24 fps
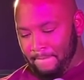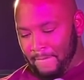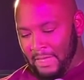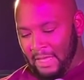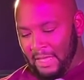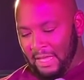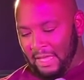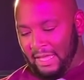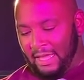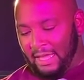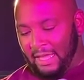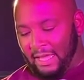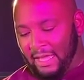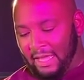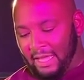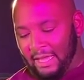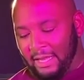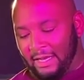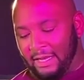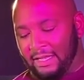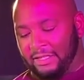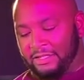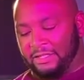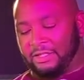
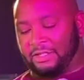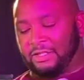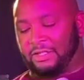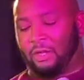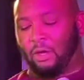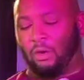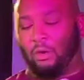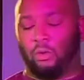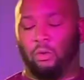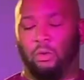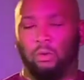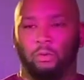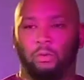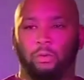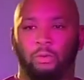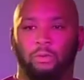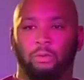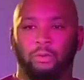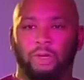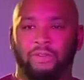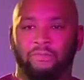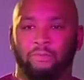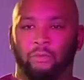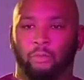And it's so,
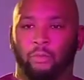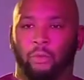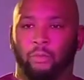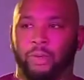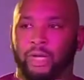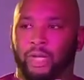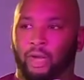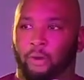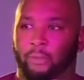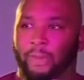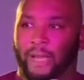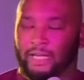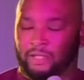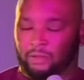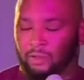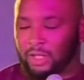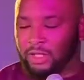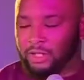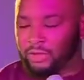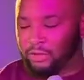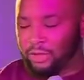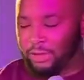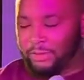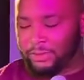even when we go back to our
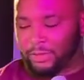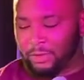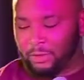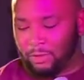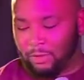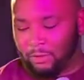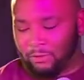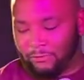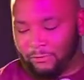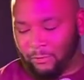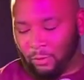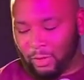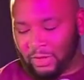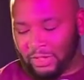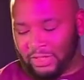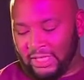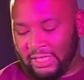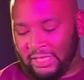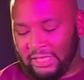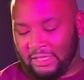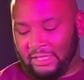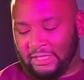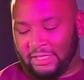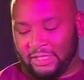scripture, Luke
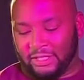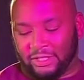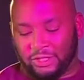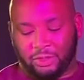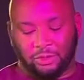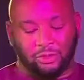14, did you